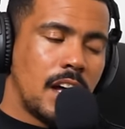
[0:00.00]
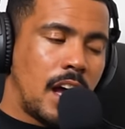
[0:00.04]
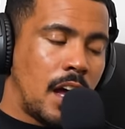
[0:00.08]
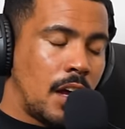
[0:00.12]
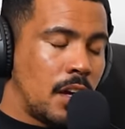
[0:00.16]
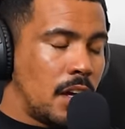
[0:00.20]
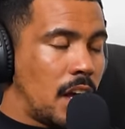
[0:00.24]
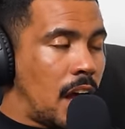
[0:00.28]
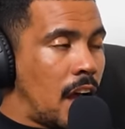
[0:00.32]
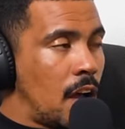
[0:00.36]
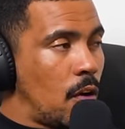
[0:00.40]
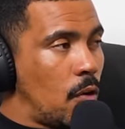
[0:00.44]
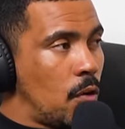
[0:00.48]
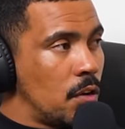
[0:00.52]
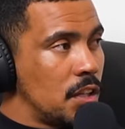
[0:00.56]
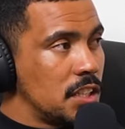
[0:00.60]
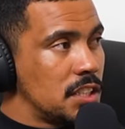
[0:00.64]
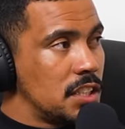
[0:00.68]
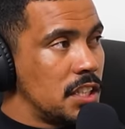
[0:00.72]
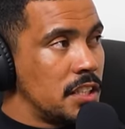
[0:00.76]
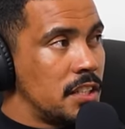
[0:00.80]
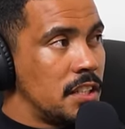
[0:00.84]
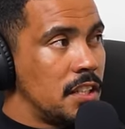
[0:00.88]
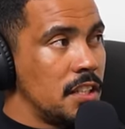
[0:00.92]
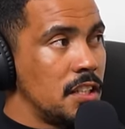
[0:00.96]
I, I
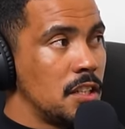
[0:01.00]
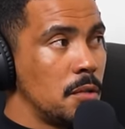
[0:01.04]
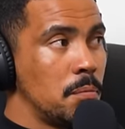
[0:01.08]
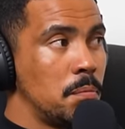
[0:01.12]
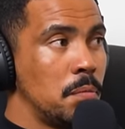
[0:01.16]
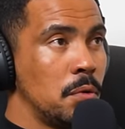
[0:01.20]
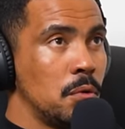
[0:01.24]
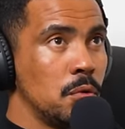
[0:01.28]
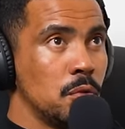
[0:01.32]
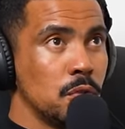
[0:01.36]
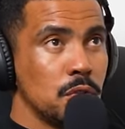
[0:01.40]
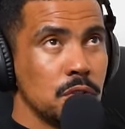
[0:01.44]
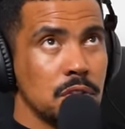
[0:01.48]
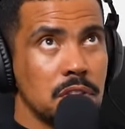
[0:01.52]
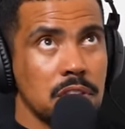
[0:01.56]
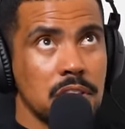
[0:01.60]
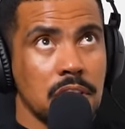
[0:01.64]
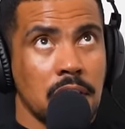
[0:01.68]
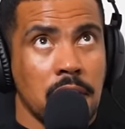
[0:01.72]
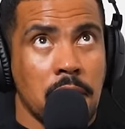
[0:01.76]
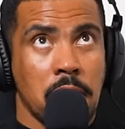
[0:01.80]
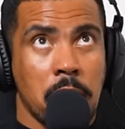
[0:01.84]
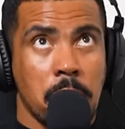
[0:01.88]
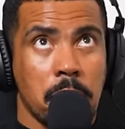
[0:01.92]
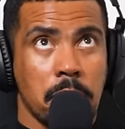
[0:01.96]
honestly think the
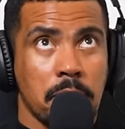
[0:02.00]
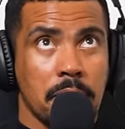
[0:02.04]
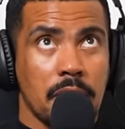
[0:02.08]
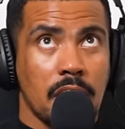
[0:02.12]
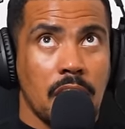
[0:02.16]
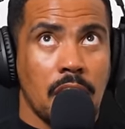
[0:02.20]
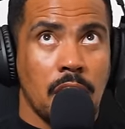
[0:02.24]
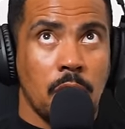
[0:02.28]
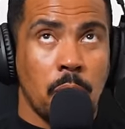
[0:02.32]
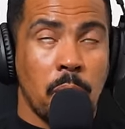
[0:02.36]
Bulls, um,